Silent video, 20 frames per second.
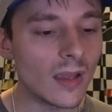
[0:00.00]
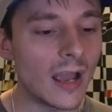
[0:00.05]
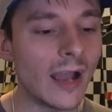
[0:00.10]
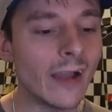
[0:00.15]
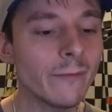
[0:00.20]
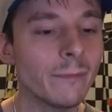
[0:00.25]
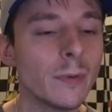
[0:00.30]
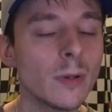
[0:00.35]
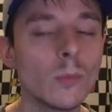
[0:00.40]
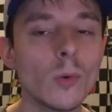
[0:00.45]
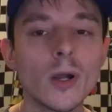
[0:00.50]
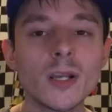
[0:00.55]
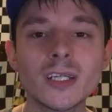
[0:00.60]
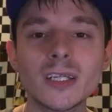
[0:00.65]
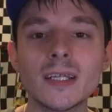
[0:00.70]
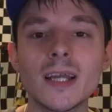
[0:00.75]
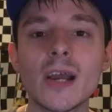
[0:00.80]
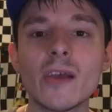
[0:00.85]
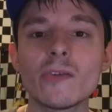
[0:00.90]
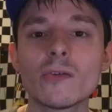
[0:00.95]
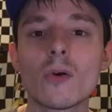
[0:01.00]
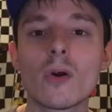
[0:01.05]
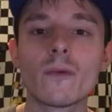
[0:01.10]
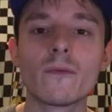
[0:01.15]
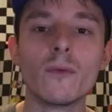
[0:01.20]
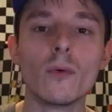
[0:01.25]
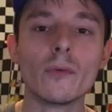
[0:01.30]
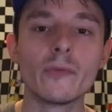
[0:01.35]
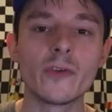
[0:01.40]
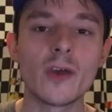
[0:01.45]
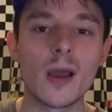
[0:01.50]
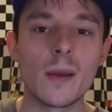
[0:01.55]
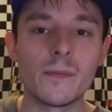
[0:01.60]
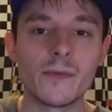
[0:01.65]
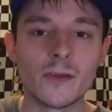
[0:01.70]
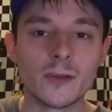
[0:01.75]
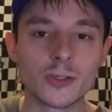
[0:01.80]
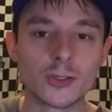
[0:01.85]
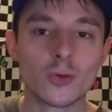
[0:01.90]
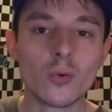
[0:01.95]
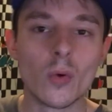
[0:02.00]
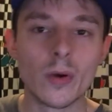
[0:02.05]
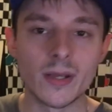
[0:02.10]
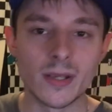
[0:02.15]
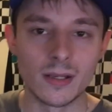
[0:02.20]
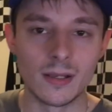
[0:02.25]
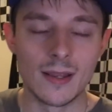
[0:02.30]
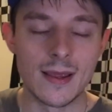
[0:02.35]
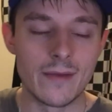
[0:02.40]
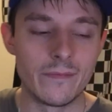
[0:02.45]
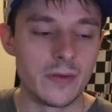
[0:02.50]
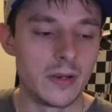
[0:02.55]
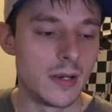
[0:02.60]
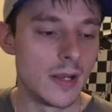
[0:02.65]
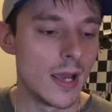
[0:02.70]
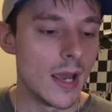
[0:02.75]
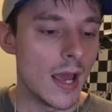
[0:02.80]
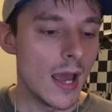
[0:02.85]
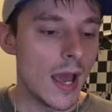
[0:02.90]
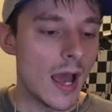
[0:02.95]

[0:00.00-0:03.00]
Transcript: I've been watching NASCAR full-time since 2011.